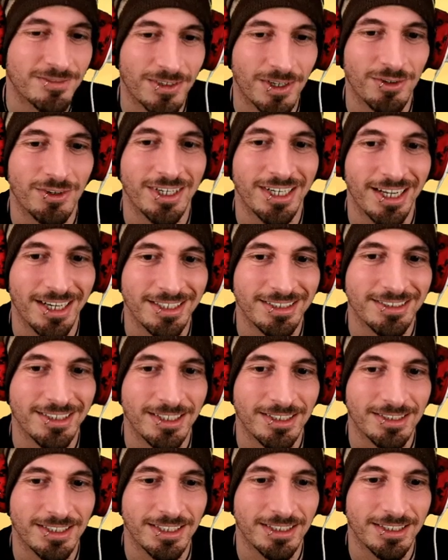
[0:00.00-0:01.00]
Very nice.
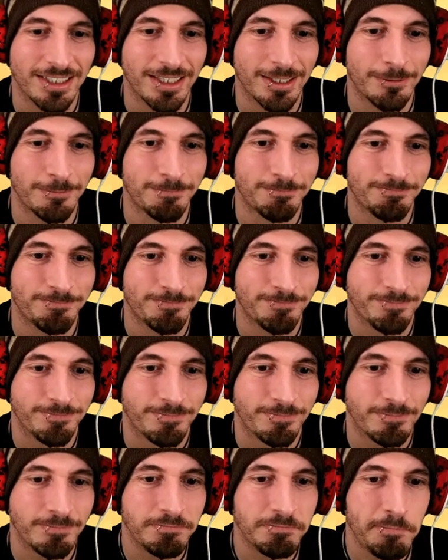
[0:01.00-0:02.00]
I'll take that.
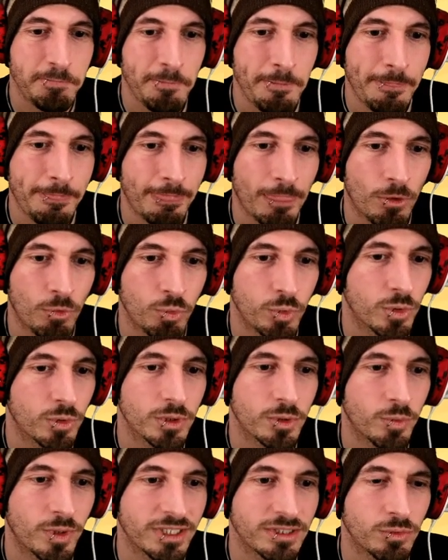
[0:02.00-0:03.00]
We
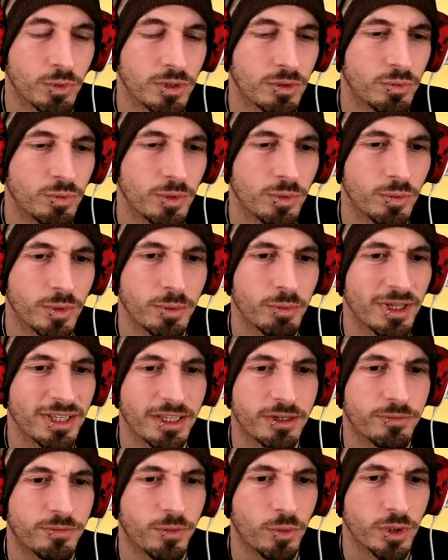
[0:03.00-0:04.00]
only went we we
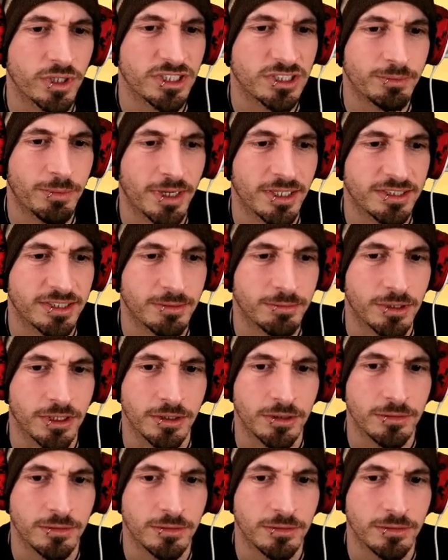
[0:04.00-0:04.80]
went like 40 spots up